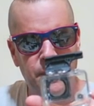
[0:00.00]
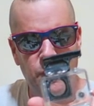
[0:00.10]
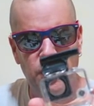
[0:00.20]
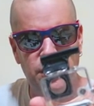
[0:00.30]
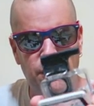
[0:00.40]

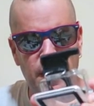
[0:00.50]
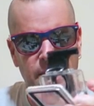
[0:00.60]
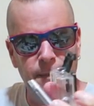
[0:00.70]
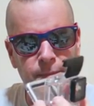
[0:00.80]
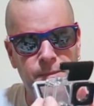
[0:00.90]
Works
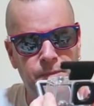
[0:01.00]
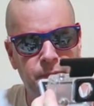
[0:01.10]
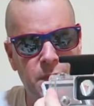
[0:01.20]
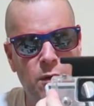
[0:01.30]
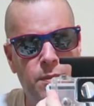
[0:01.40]
great,
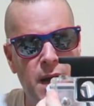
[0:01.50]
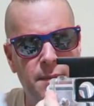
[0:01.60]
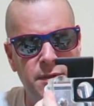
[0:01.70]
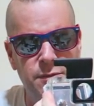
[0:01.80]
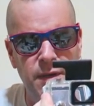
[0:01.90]
no
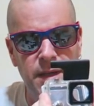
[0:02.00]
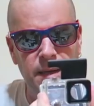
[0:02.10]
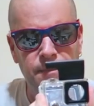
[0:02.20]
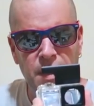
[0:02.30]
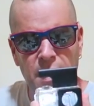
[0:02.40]
problems with it.